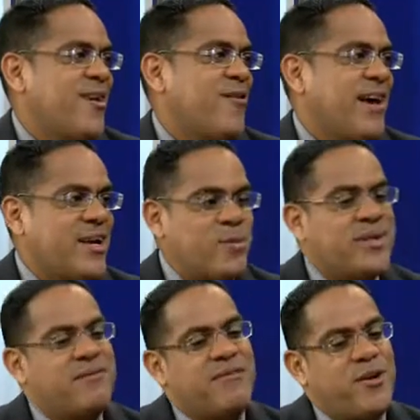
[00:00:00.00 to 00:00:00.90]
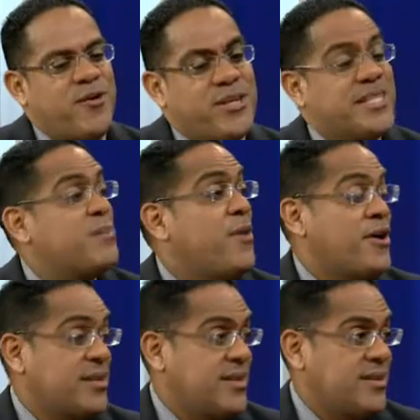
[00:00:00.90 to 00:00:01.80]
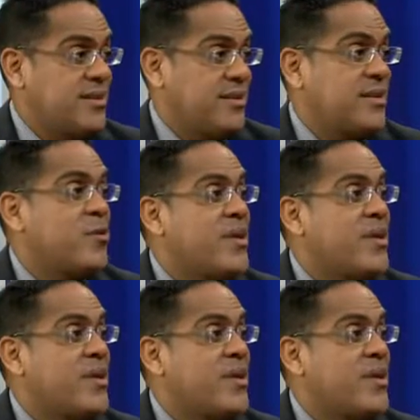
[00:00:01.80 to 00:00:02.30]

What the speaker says: right, with the various sponsors that